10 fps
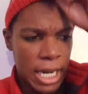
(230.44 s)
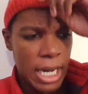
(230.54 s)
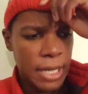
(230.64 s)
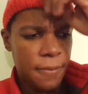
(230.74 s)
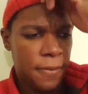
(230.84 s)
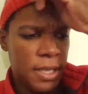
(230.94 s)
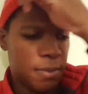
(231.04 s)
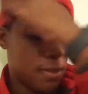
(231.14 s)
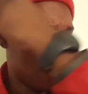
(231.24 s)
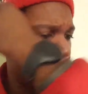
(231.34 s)
I for
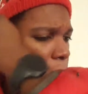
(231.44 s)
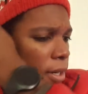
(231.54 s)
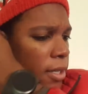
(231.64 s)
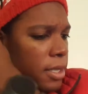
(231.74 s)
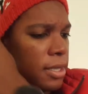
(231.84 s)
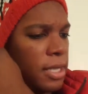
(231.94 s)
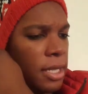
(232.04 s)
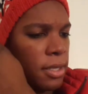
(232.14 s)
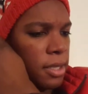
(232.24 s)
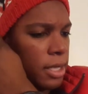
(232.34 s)
the most part could
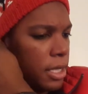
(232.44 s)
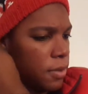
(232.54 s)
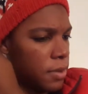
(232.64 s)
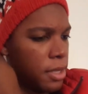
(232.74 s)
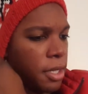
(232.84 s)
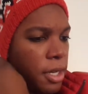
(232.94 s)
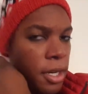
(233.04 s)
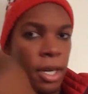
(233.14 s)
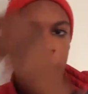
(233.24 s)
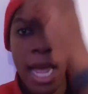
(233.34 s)
tell it was
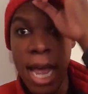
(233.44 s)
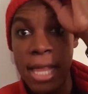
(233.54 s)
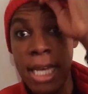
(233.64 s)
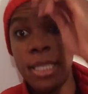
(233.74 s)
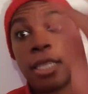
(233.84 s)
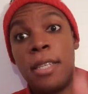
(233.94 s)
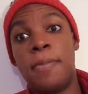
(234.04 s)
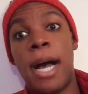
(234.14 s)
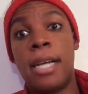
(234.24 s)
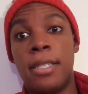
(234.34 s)
her, and that's in the
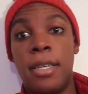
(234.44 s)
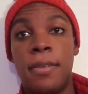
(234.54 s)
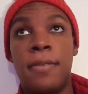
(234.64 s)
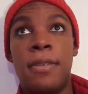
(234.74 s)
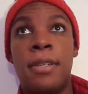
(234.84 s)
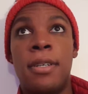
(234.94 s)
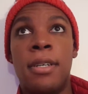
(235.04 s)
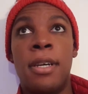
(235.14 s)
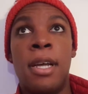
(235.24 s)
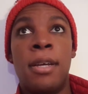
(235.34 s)
positive.
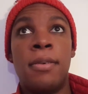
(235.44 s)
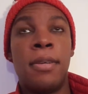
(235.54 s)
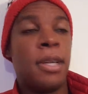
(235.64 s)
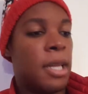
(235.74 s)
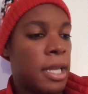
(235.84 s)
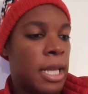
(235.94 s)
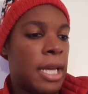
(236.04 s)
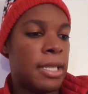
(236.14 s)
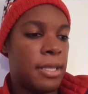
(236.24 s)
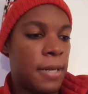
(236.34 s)

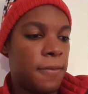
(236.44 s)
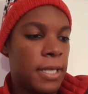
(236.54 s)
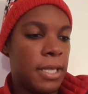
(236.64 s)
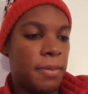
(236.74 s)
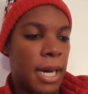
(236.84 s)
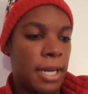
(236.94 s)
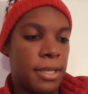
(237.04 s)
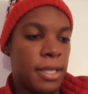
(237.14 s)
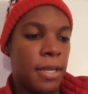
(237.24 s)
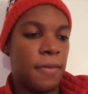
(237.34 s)
That is definitely a
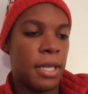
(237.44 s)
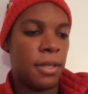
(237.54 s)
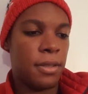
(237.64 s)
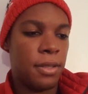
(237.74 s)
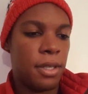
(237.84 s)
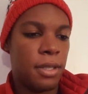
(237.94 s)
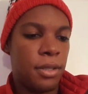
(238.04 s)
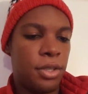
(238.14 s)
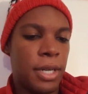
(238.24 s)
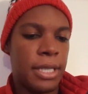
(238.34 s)
positive, and also
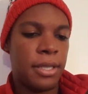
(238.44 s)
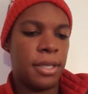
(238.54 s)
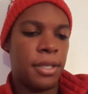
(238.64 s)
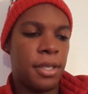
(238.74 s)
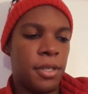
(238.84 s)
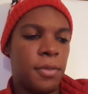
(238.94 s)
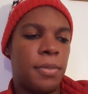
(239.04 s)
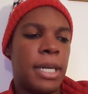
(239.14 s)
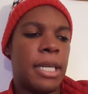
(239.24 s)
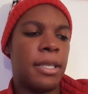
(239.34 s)
Tracy too,
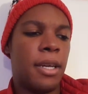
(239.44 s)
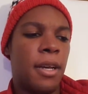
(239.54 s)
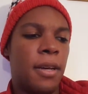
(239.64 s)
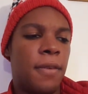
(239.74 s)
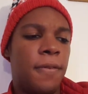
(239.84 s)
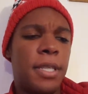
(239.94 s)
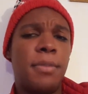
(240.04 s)
but for the